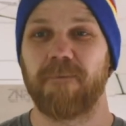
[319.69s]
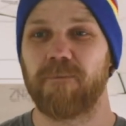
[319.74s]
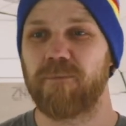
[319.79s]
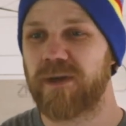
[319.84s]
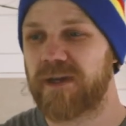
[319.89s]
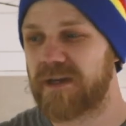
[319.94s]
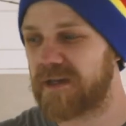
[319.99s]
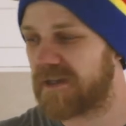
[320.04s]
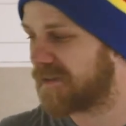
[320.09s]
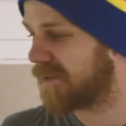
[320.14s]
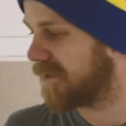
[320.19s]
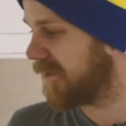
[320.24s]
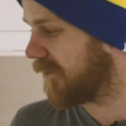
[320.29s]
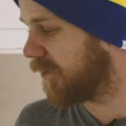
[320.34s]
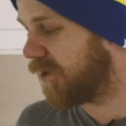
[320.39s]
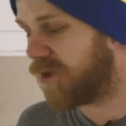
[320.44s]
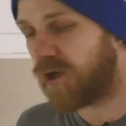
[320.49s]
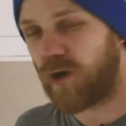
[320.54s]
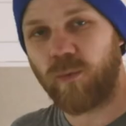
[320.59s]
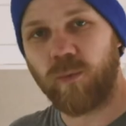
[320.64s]
Because,
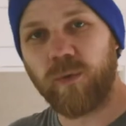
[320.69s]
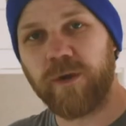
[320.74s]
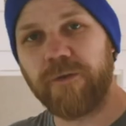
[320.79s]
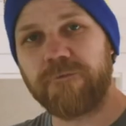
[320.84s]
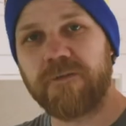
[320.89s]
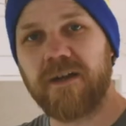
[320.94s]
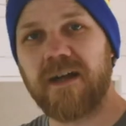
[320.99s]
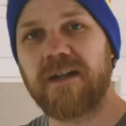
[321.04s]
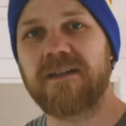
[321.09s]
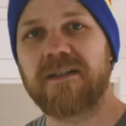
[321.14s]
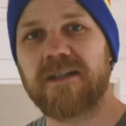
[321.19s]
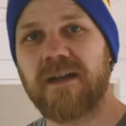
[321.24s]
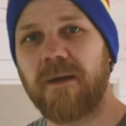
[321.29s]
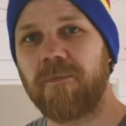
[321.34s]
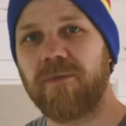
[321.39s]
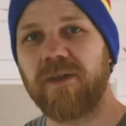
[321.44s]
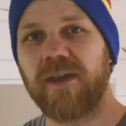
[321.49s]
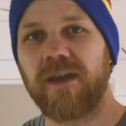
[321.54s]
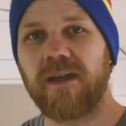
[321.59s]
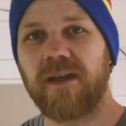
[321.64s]
you know, we've done
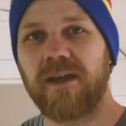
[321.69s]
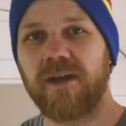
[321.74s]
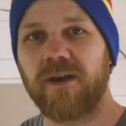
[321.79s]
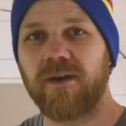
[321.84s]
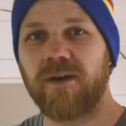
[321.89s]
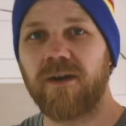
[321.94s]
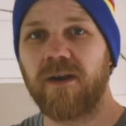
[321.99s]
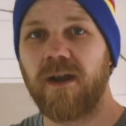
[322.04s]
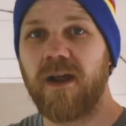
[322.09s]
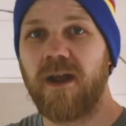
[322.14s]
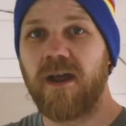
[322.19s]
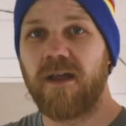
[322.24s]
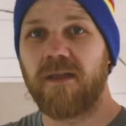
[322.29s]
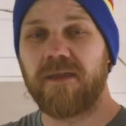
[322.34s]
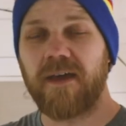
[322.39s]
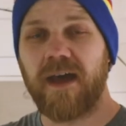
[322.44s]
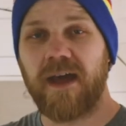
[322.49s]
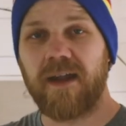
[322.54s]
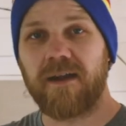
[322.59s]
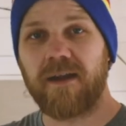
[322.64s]
something here
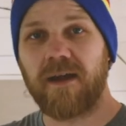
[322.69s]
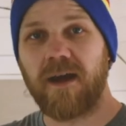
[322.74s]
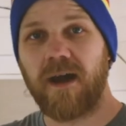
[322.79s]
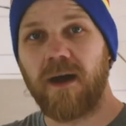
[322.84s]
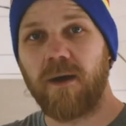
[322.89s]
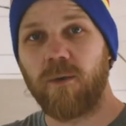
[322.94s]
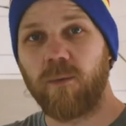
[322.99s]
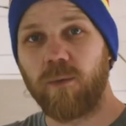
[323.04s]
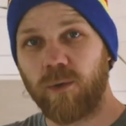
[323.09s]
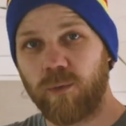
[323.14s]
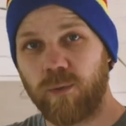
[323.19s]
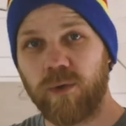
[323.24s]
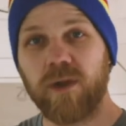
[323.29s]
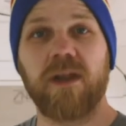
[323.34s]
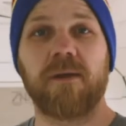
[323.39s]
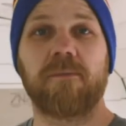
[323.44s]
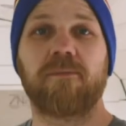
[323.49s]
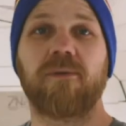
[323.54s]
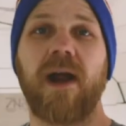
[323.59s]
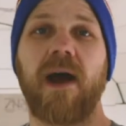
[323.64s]
that we're
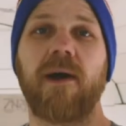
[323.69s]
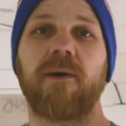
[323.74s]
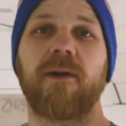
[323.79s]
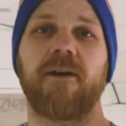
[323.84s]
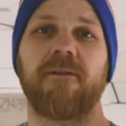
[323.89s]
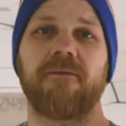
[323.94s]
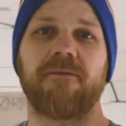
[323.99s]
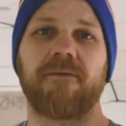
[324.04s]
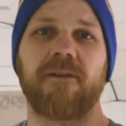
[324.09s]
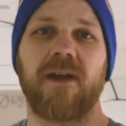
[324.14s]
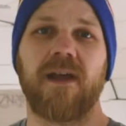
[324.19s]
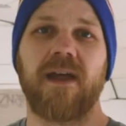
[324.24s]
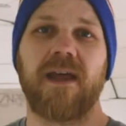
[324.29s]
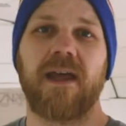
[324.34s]
really proud of.